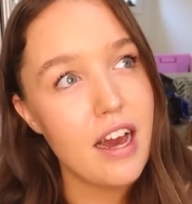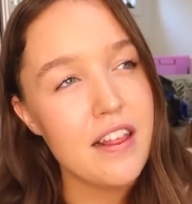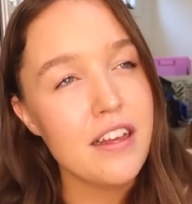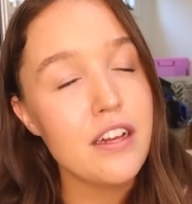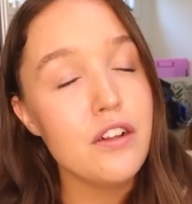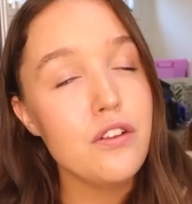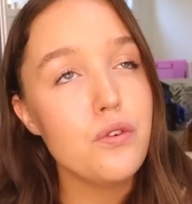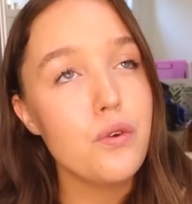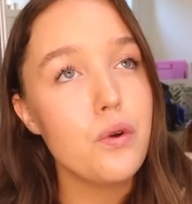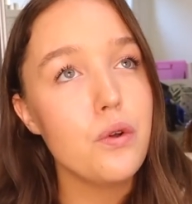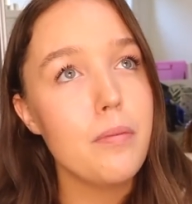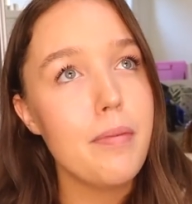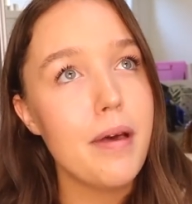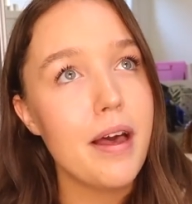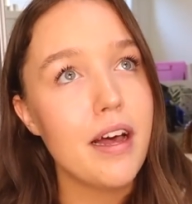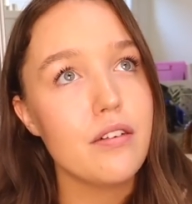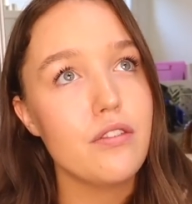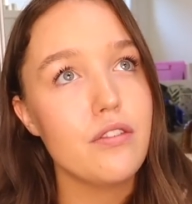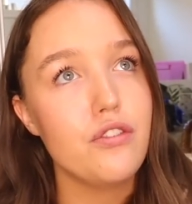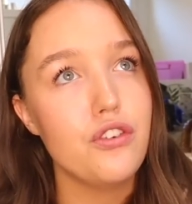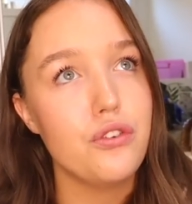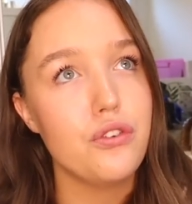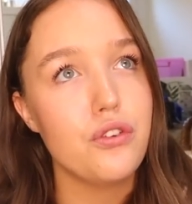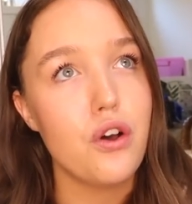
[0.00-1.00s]
I think it's all
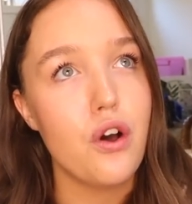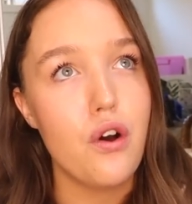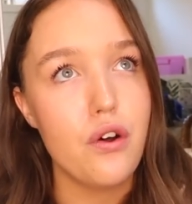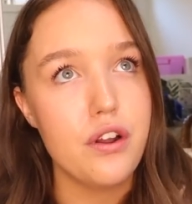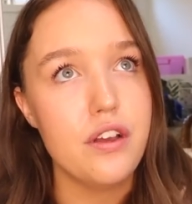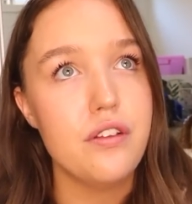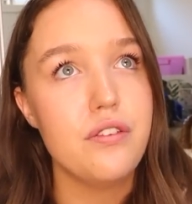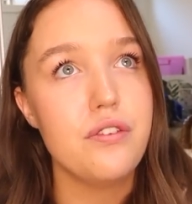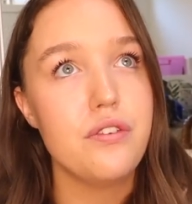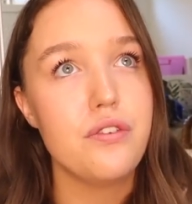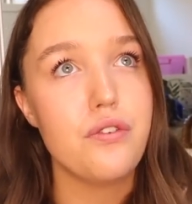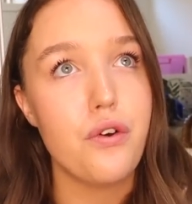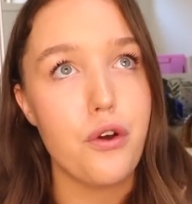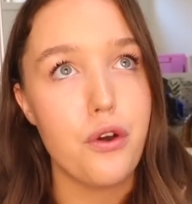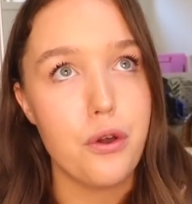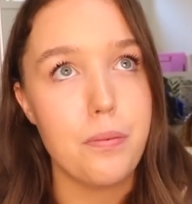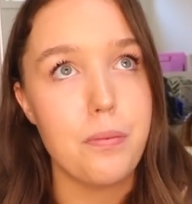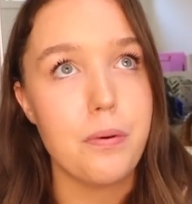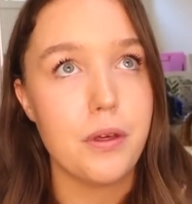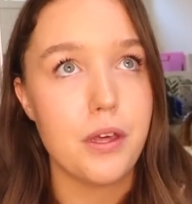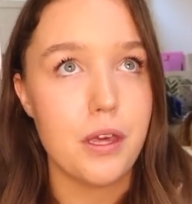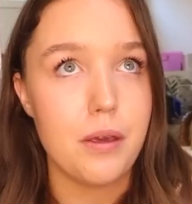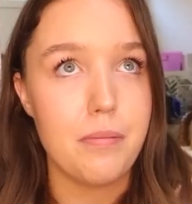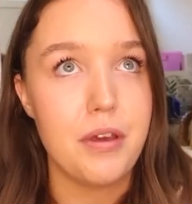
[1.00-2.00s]
about just honest,
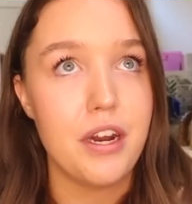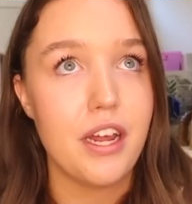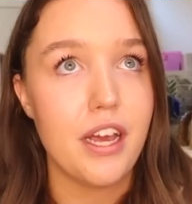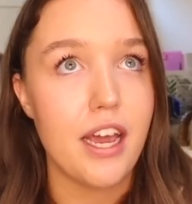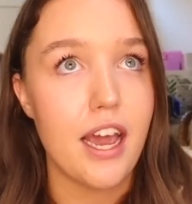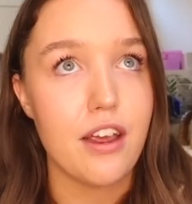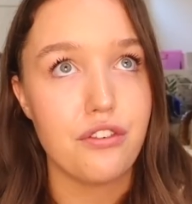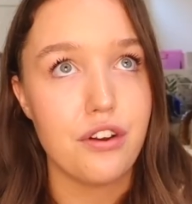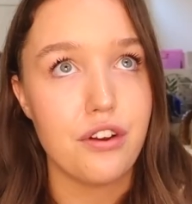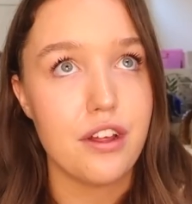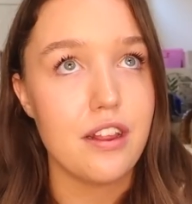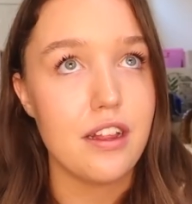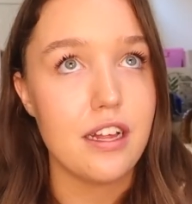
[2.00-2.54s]
open communication.